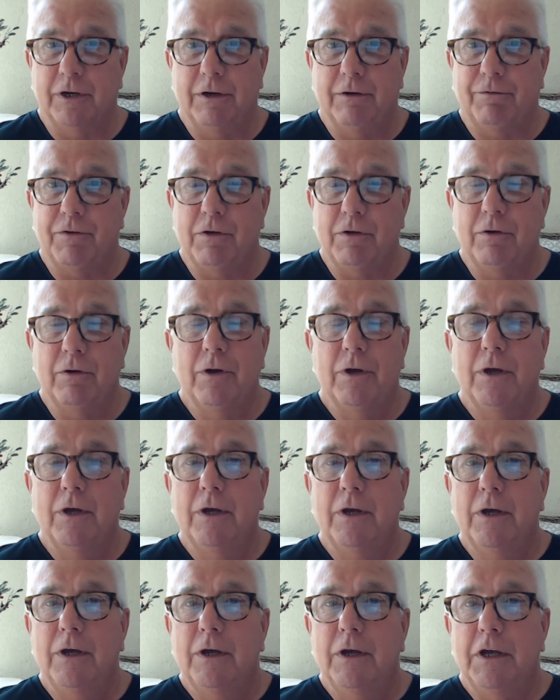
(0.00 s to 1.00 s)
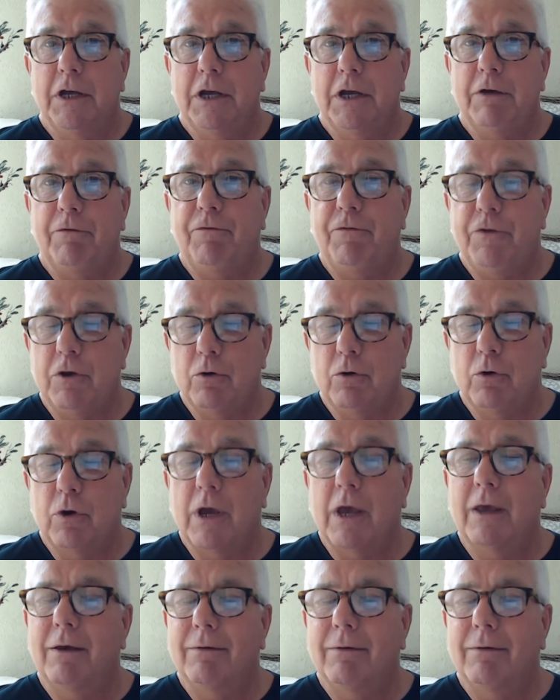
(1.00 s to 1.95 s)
And if you